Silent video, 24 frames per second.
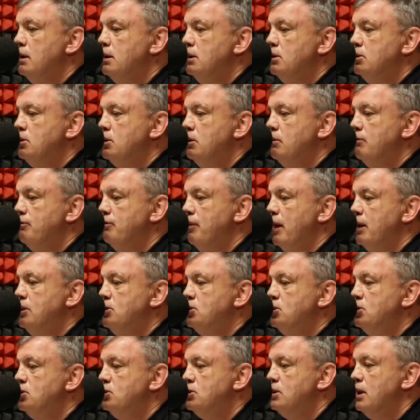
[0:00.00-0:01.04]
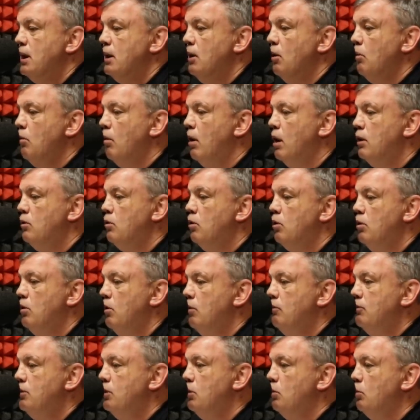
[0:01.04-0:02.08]
these conventions that go on
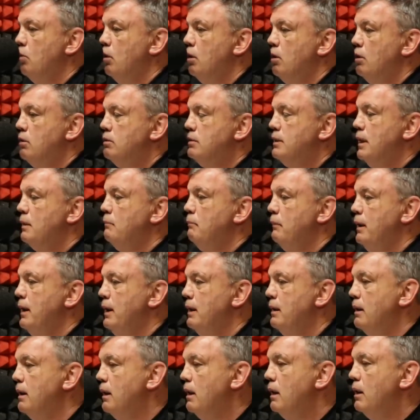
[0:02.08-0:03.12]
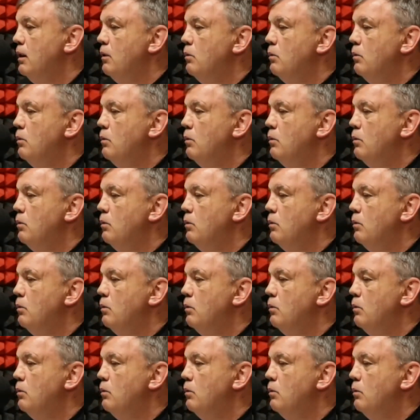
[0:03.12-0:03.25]
all over the world. They meet.